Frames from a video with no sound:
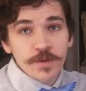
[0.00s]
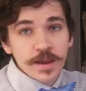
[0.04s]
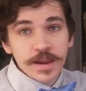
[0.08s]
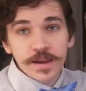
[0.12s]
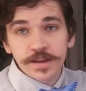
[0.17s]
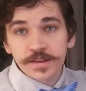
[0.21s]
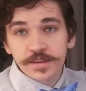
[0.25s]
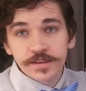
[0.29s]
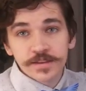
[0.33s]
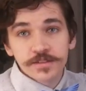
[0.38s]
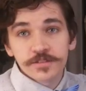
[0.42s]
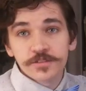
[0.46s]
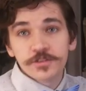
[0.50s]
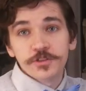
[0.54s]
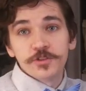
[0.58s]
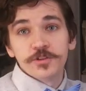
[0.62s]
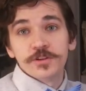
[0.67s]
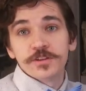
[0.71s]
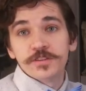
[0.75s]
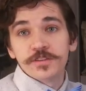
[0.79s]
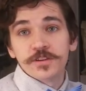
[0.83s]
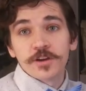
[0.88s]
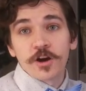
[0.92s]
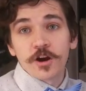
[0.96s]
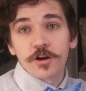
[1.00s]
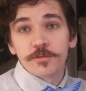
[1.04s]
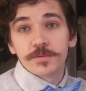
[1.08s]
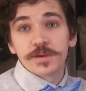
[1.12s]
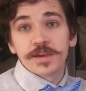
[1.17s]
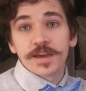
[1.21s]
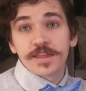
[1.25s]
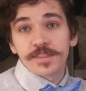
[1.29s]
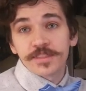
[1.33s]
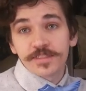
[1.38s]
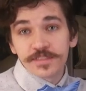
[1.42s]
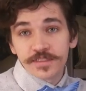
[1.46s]
any unit in the Army
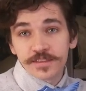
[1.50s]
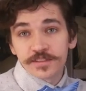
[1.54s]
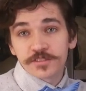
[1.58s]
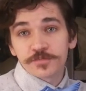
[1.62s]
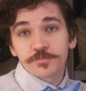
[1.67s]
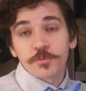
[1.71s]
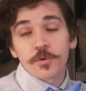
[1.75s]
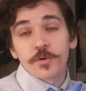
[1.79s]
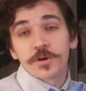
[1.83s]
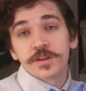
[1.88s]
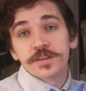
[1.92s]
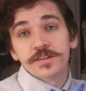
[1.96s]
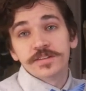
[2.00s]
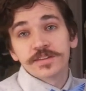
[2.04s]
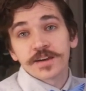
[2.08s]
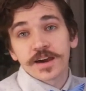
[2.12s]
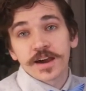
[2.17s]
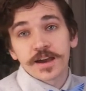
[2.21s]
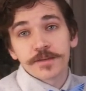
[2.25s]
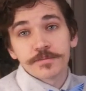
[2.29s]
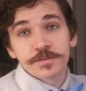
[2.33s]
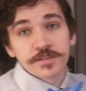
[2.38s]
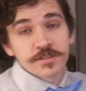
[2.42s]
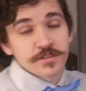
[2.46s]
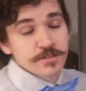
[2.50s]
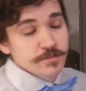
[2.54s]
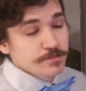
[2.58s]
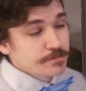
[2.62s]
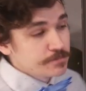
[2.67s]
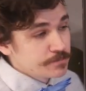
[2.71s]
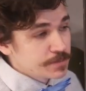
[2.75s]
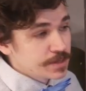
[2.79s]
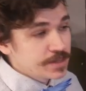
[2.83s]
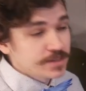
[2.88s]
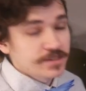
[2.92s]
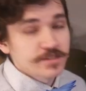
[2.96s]
at this point in time in the
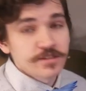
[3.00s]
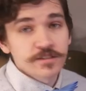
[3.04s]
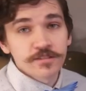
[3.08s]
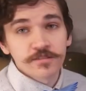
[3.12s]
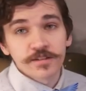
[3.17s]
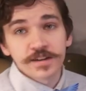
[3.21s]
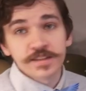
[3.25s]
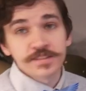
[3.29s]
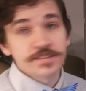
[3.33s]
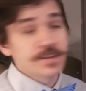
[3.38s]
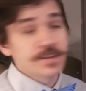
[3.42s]
mid to late